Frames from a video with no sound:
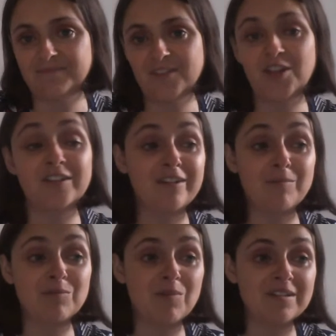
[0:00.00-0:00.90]
The only
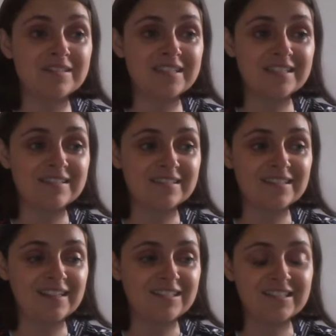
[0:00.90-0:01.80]
trouble was his
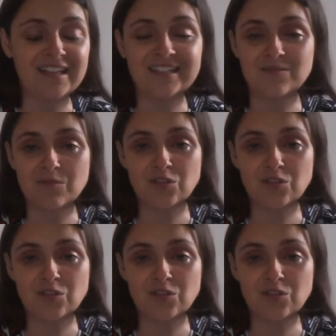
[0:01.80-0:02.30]
legislation was